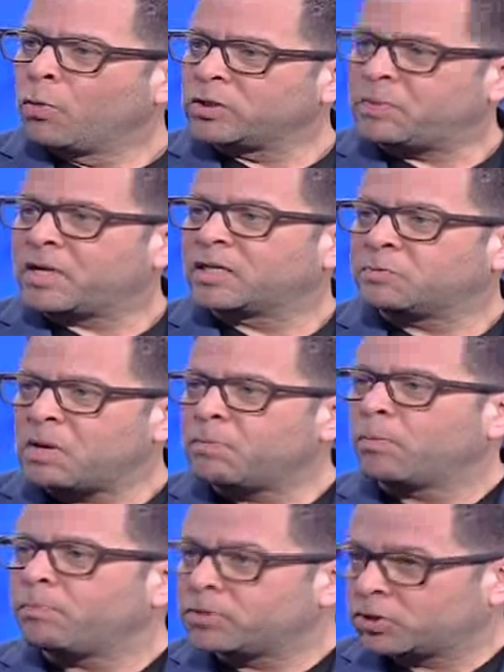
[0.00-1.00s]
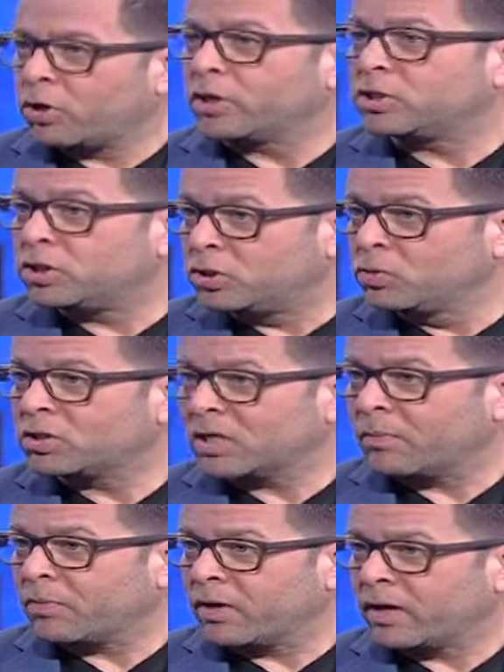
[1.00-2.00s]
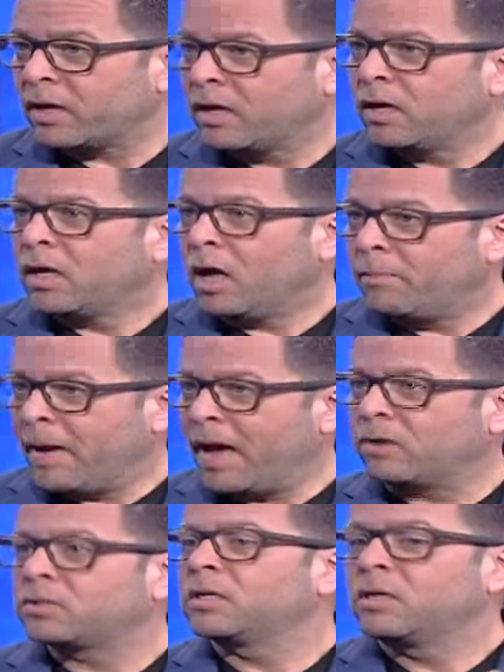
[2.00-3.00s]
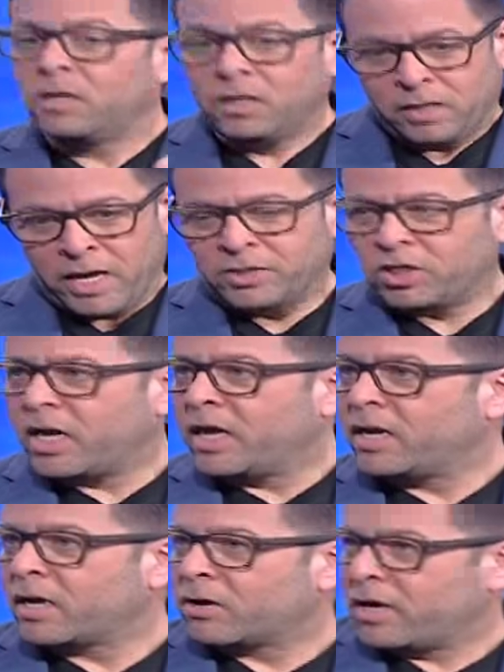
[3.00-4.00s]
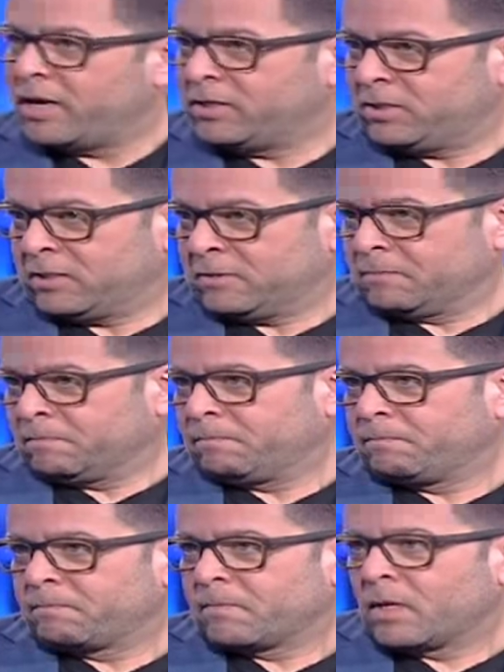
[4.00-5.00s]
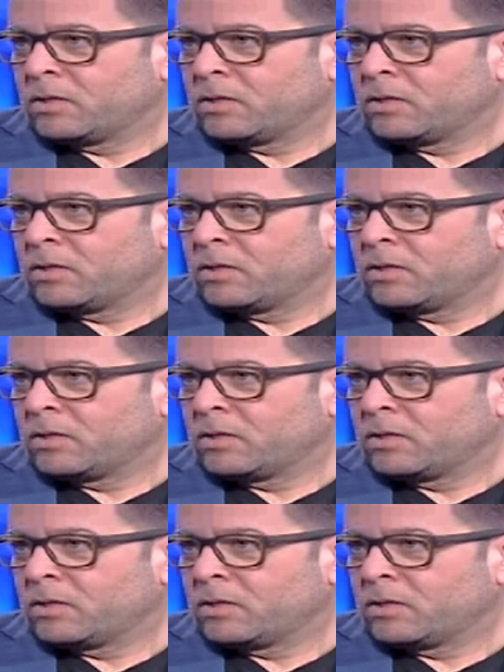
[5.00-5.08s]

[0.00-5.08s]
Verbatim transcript: was because people started to do something yeah. about educating our kids. That's right.